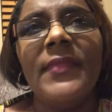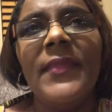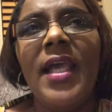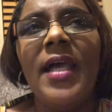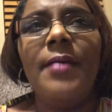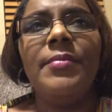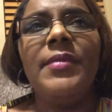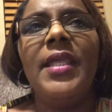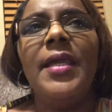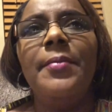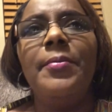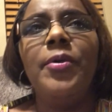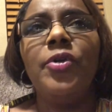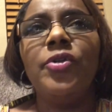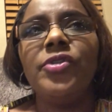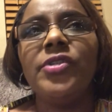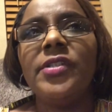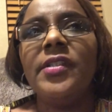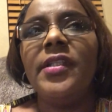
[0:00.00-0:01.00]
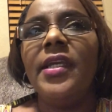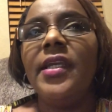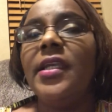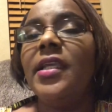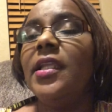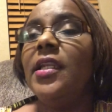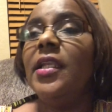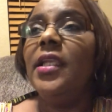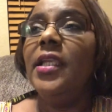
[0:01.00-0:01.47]
I'm that person that
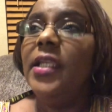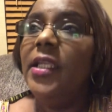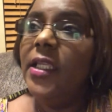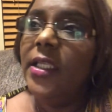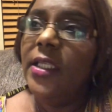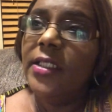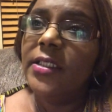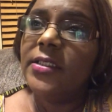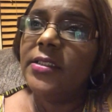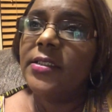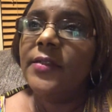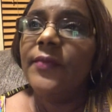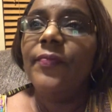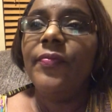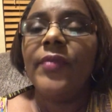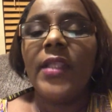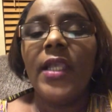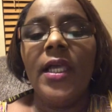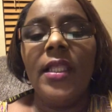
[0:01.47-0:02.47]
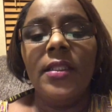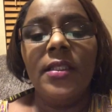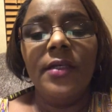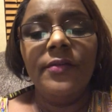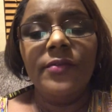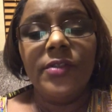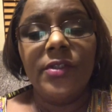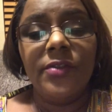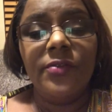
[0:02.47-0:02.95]
can eat. I
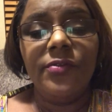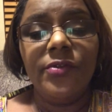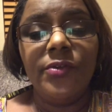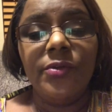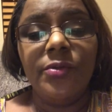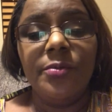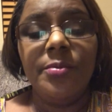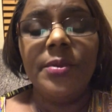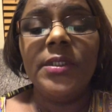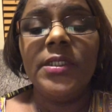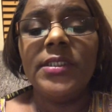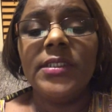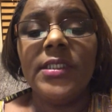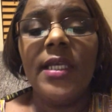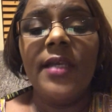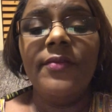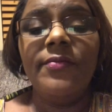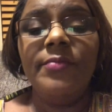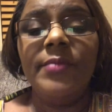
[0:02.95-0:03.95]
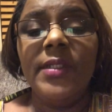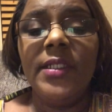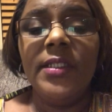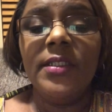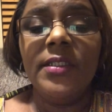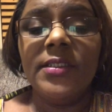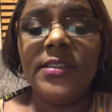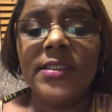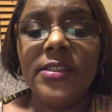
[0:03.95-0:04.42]
love good food because I've been
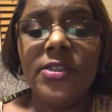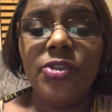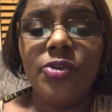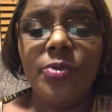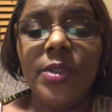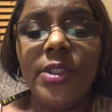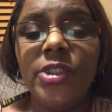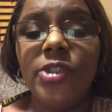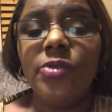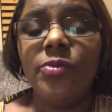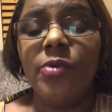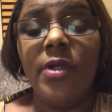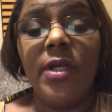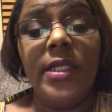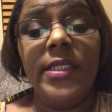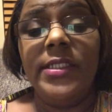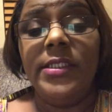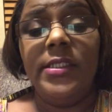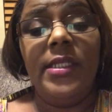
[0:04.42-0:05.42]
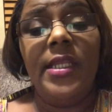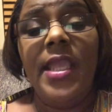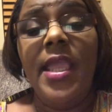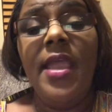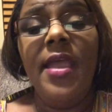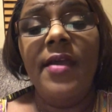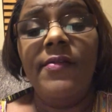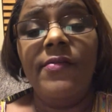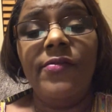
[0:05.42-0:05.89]
in a situation where I didn't
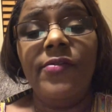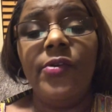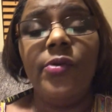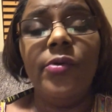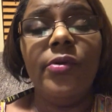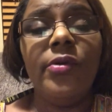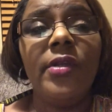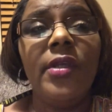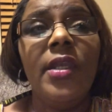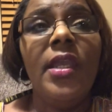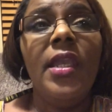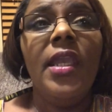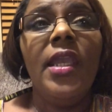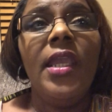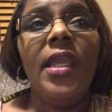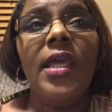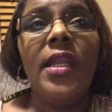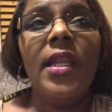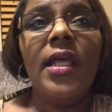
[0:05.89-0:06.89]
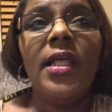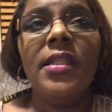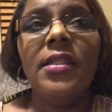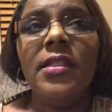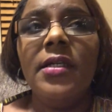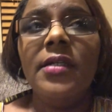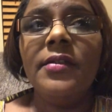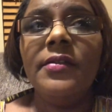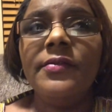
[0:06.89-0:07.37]
have food, and I
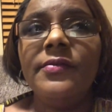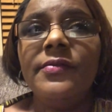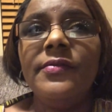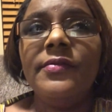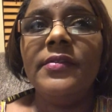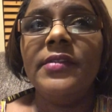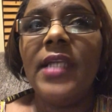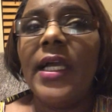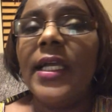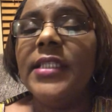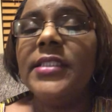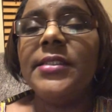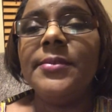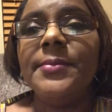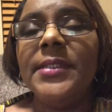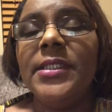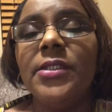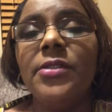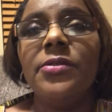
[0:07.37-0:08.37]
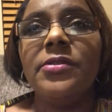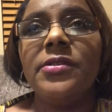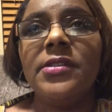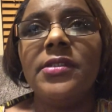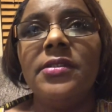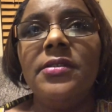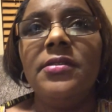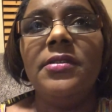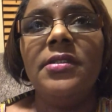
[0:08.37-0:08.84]
love nice meals
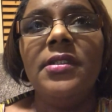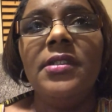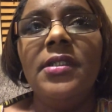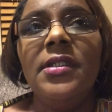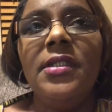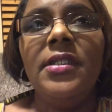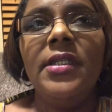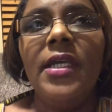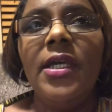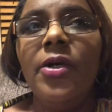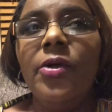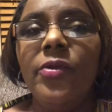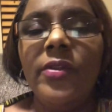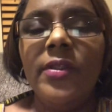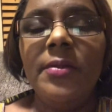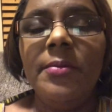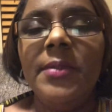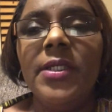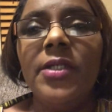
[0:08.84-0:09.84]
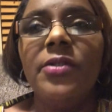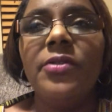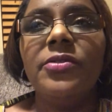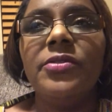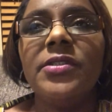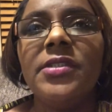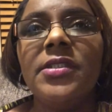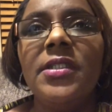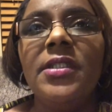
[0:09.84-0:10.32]
and healthy
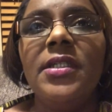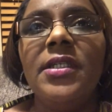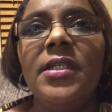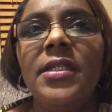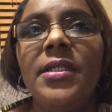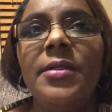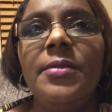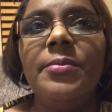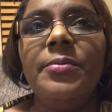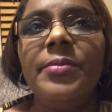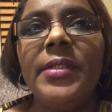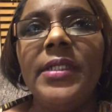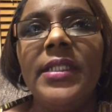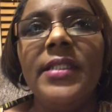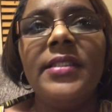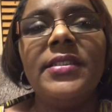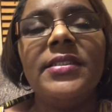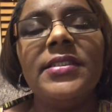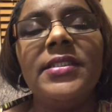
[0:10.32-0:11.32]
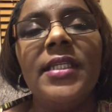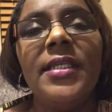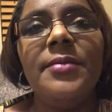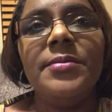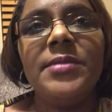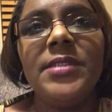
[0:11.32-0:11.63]
meals. But at the same